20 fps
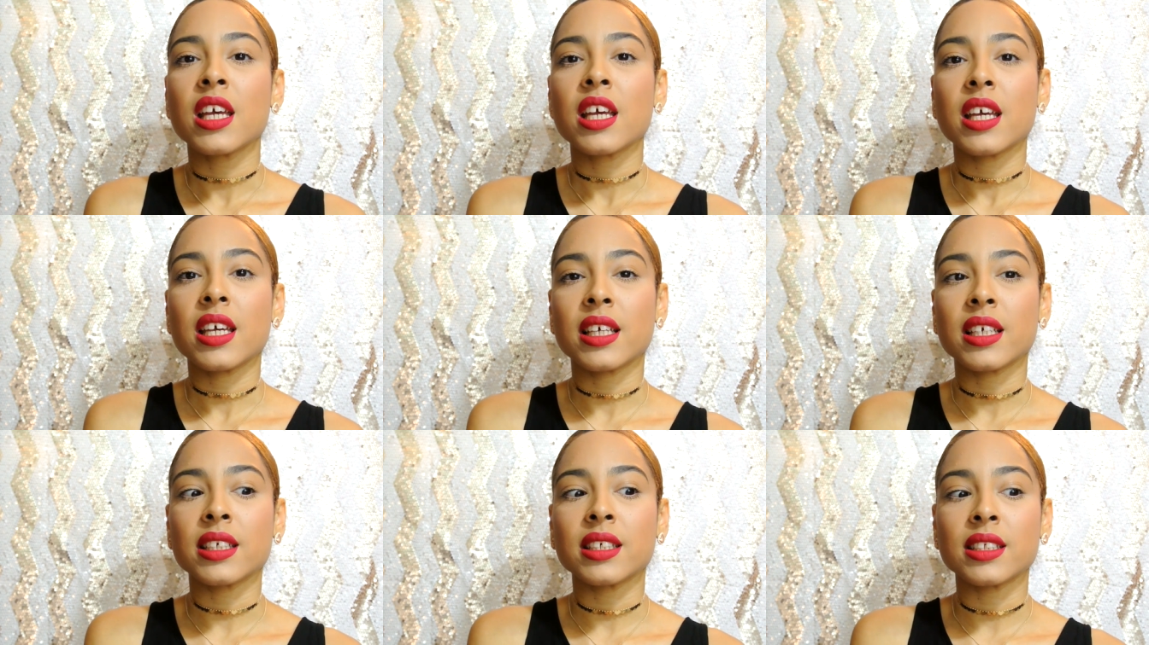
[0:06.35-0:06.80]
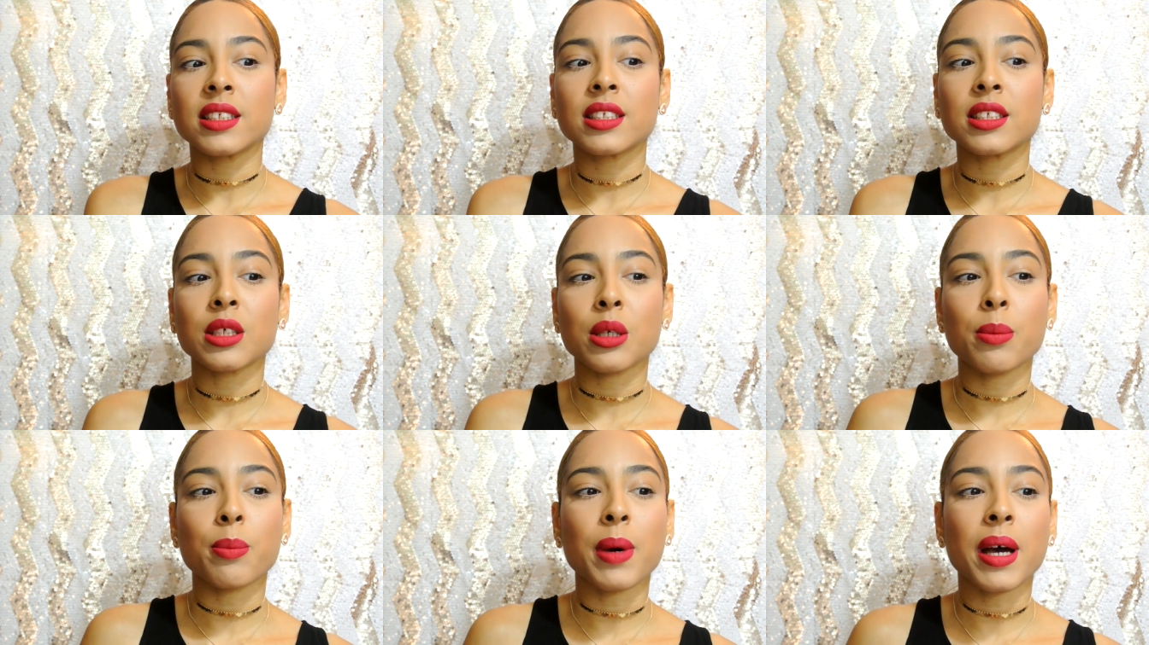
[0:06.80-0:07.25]

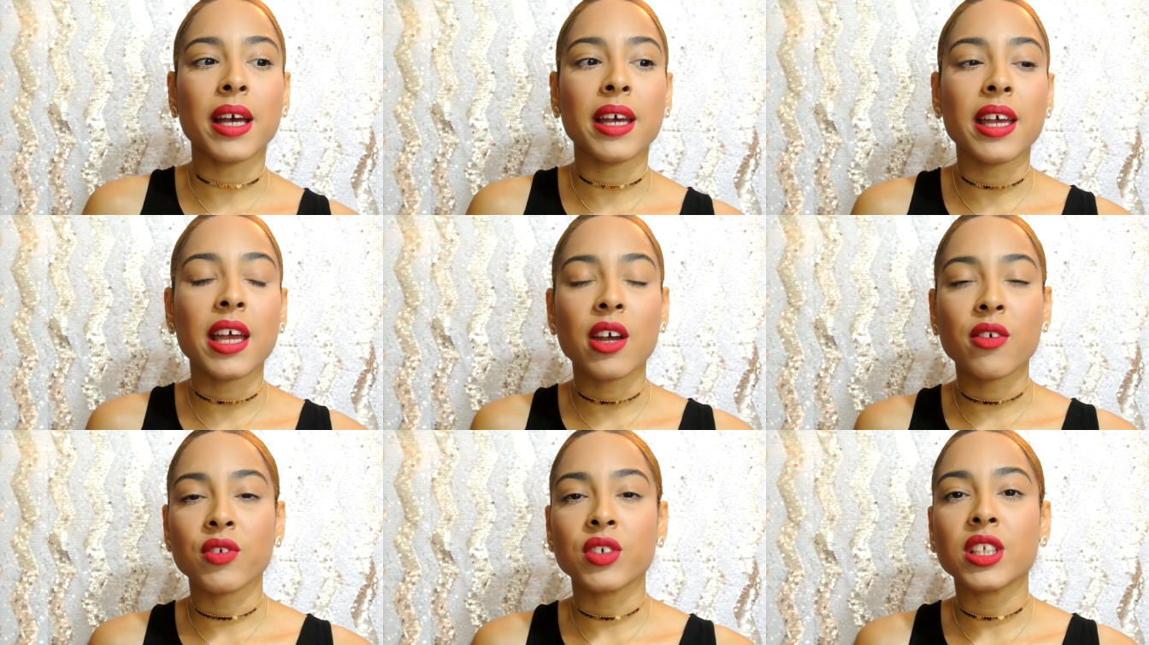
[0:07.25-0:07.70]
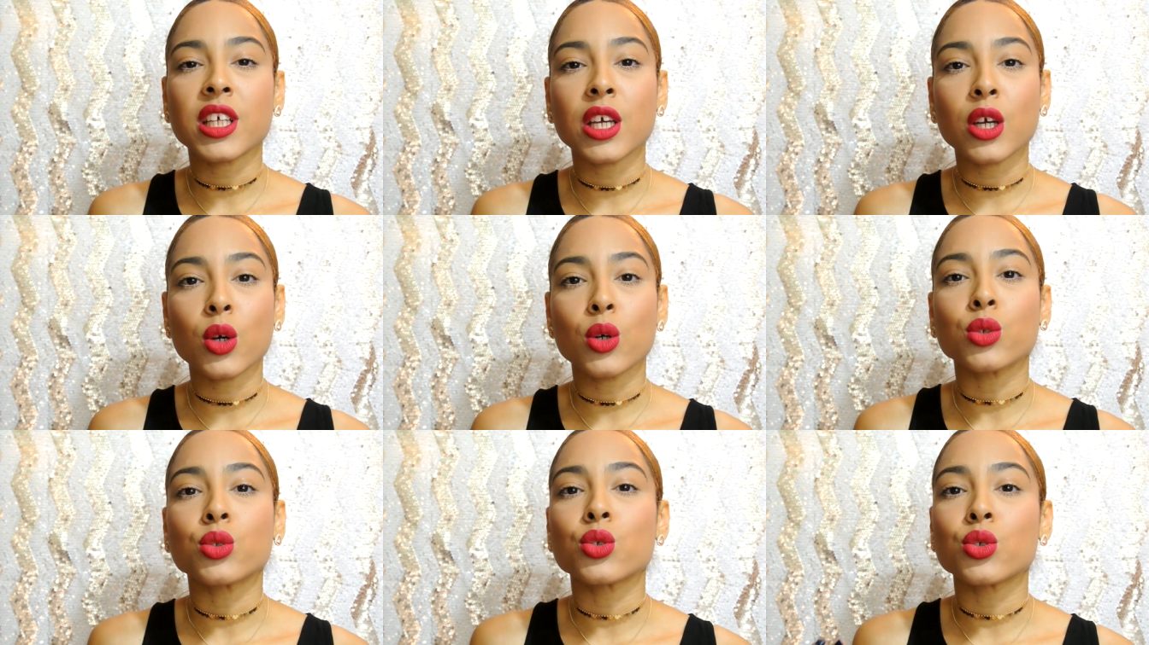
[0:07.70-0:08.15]
is my everyday
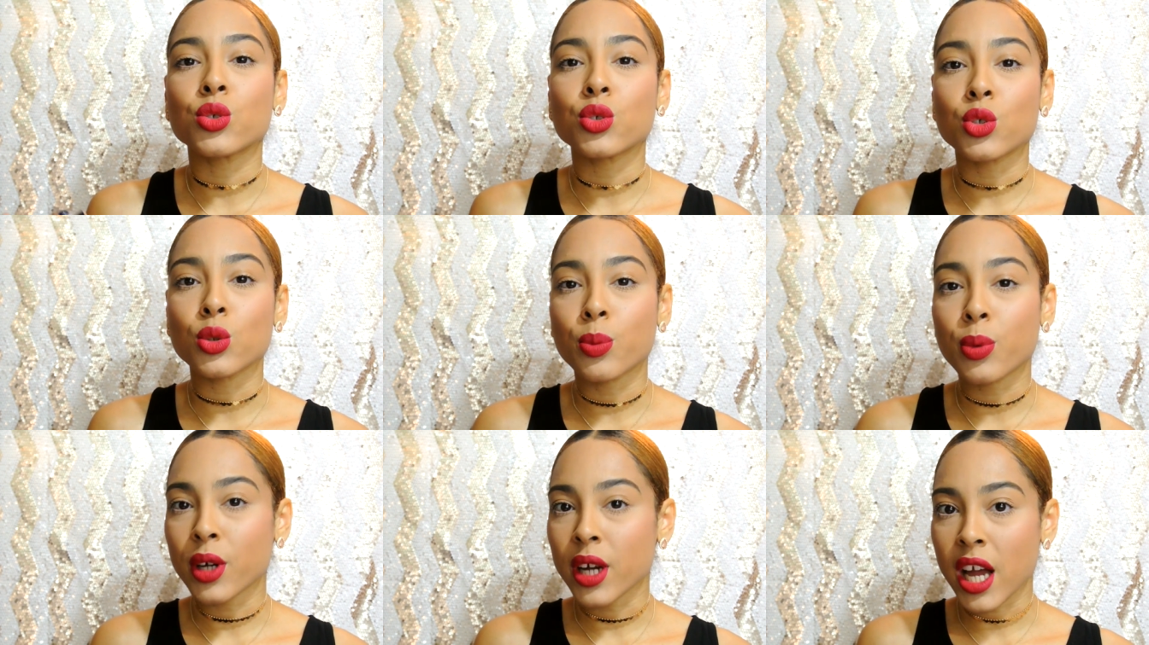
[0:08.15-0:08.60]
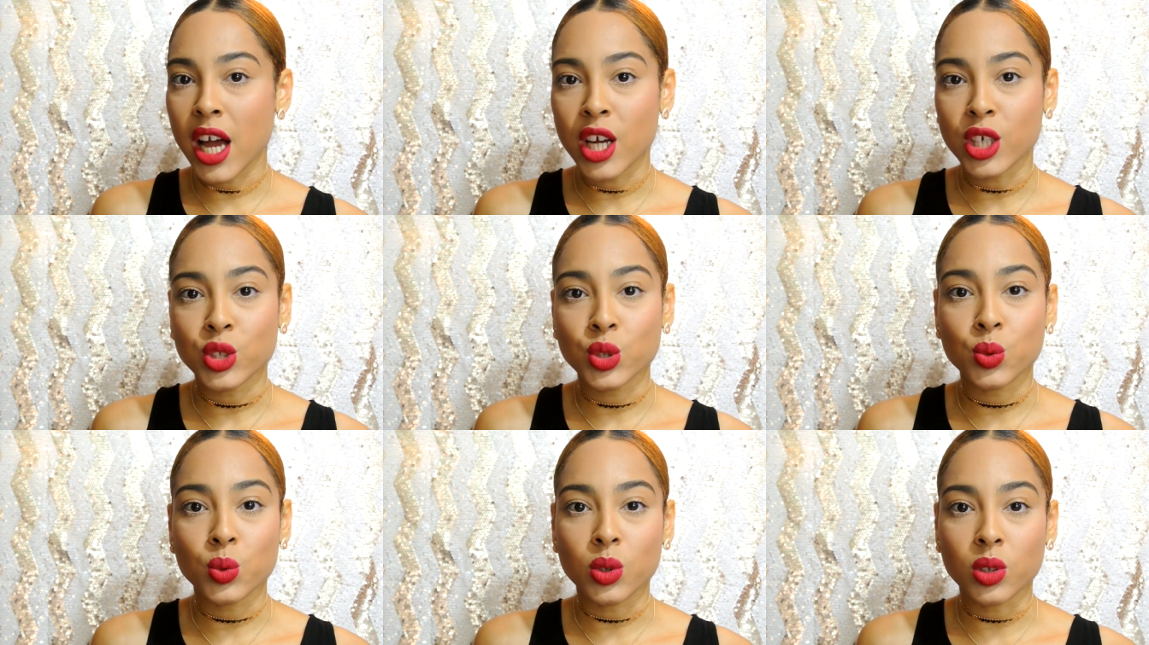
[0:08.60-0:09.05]
go-to super
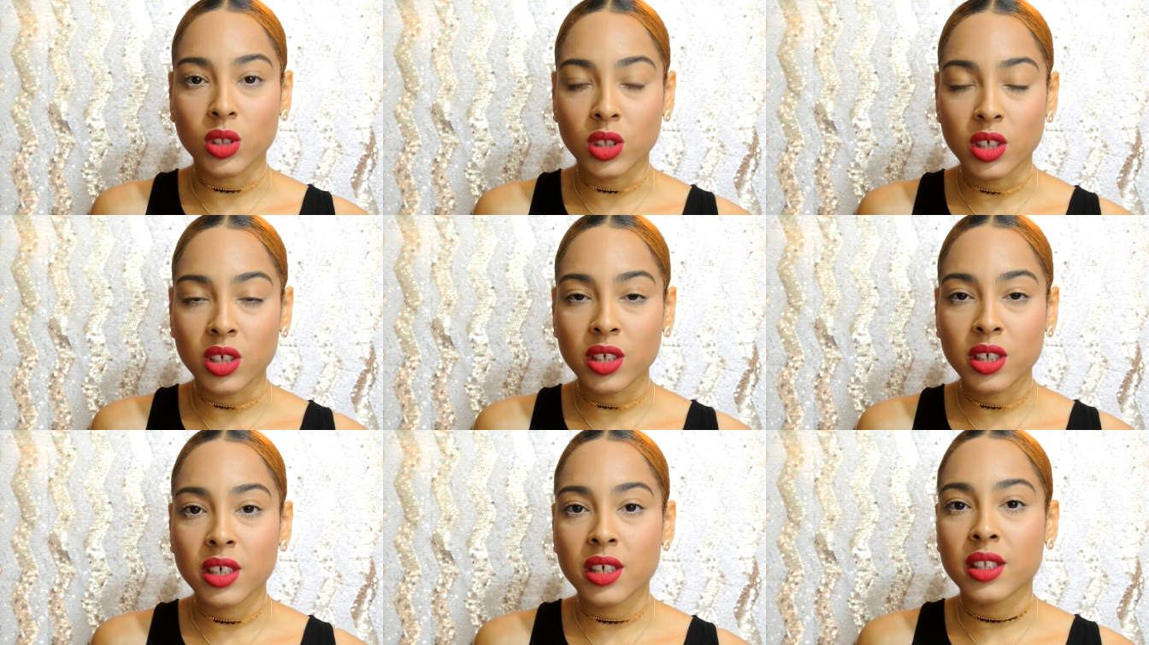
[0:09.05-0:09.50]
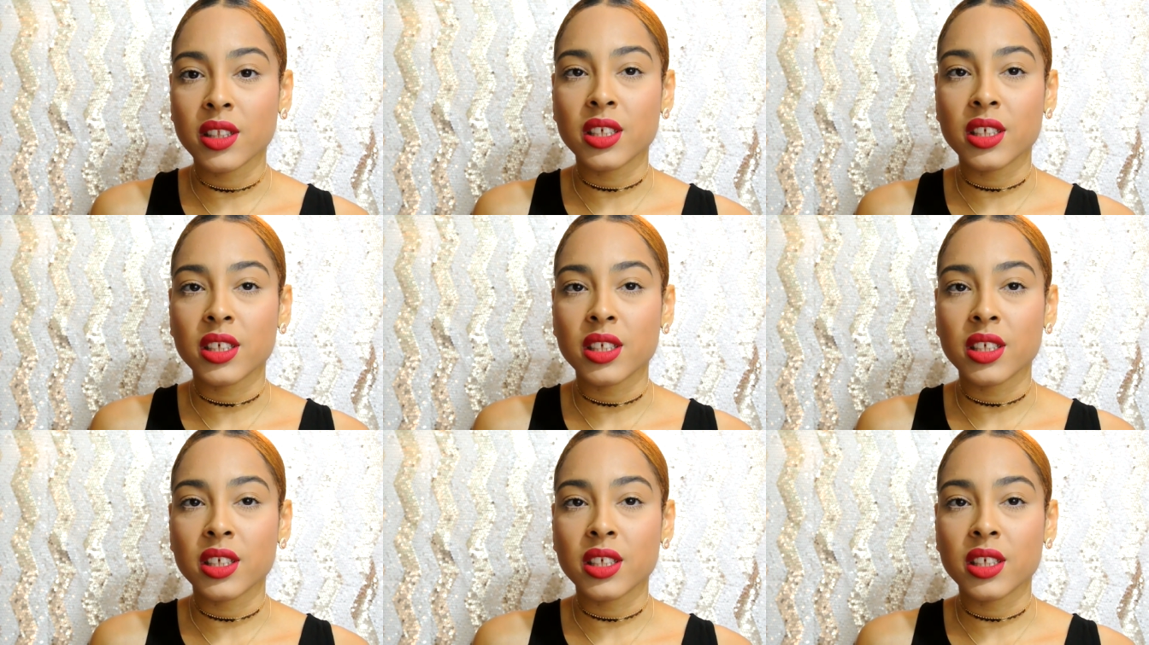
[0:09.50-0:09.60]
casual look.